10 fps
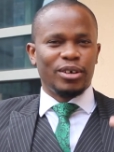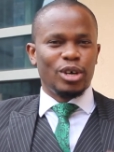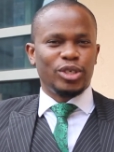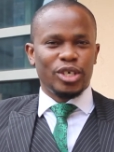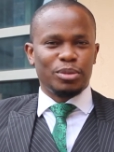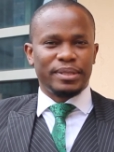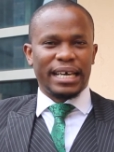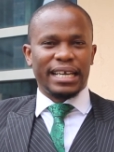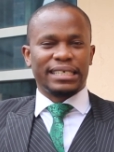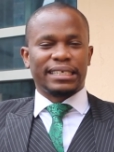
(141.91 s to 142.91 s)
Go to YouTube
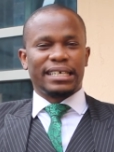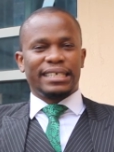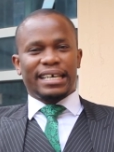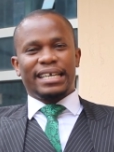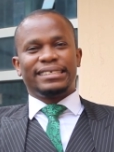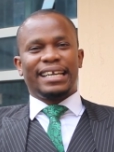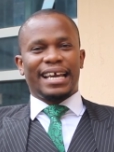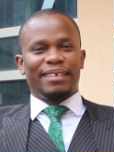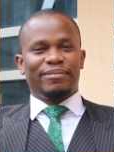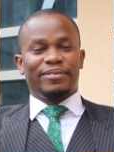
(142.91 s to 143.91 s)
channel Teketeke Nation
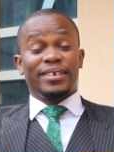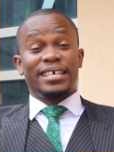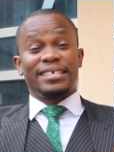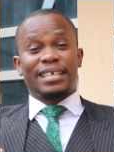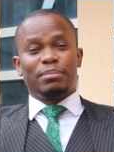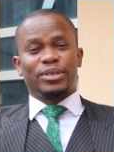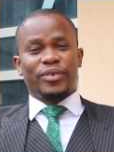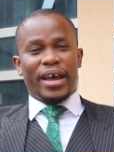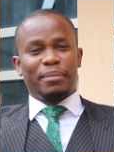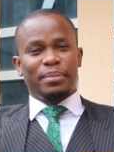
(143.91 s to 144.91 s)
Live and
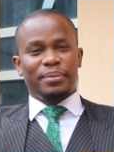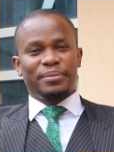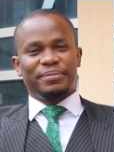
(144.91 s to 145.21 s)
subscribe.